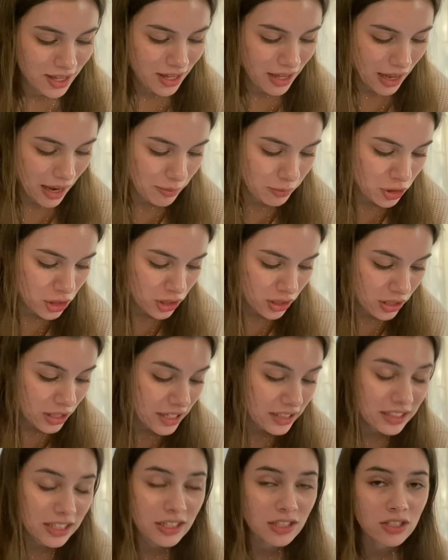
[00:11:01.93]
I'm sure
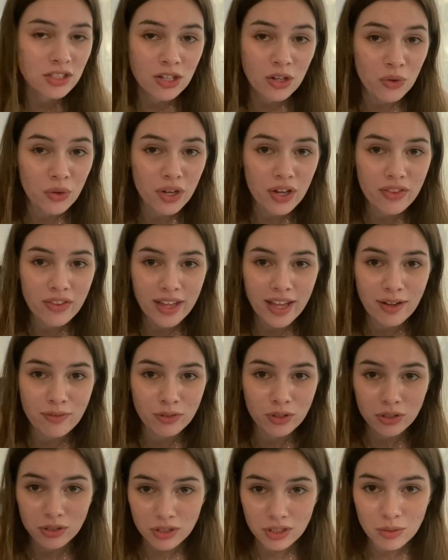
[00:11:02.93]
at least yoga, they have
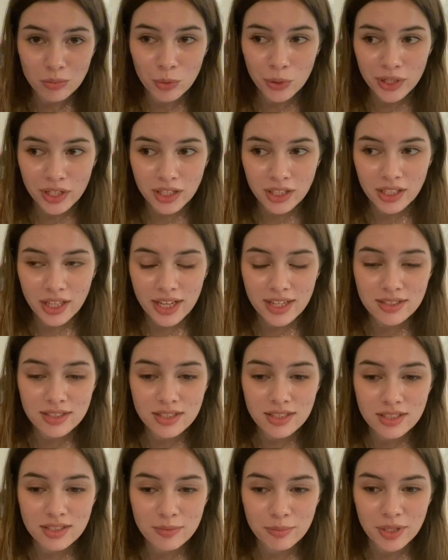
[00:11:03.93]
early morning
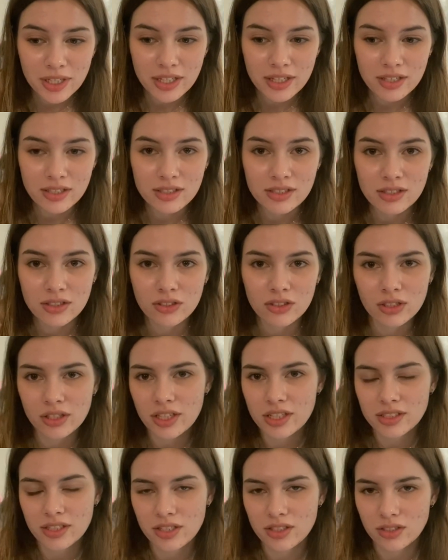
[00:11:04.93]
classes, because the
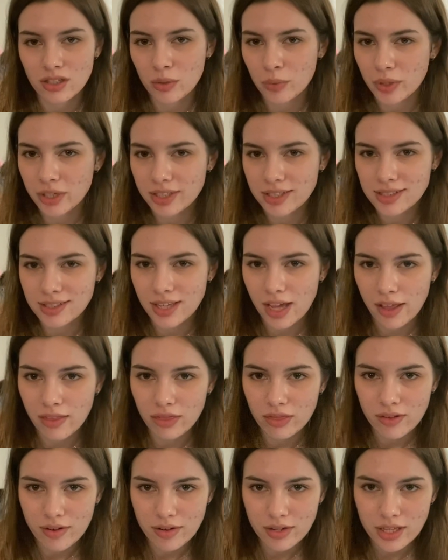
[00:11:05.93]
earliest I start work is
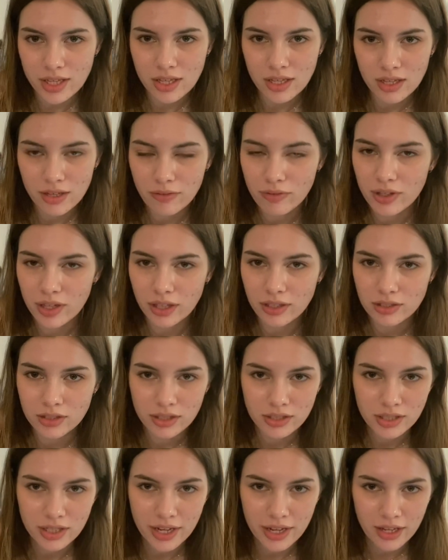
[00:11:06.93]
9:30 if that's a
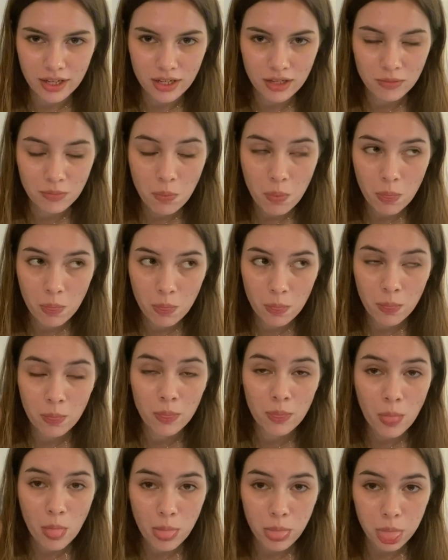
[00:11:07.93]
day.
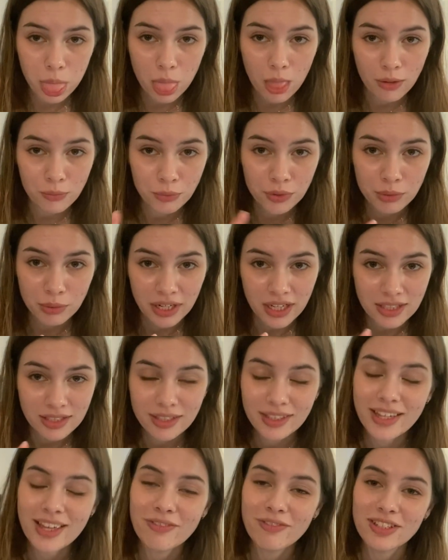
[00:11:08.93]
Rewind.
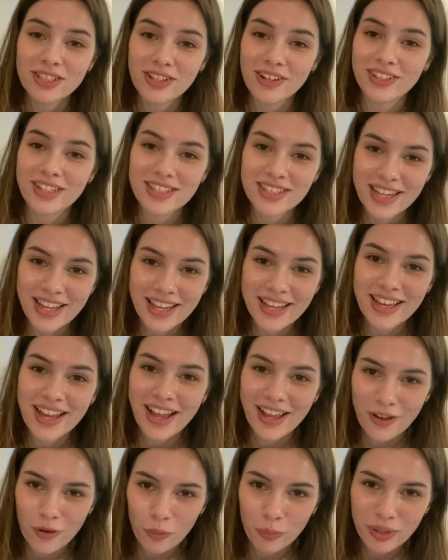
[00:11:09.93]
If it's on a day
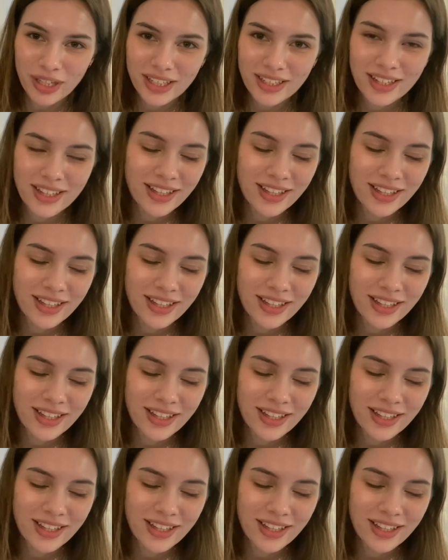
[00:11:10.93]
I open.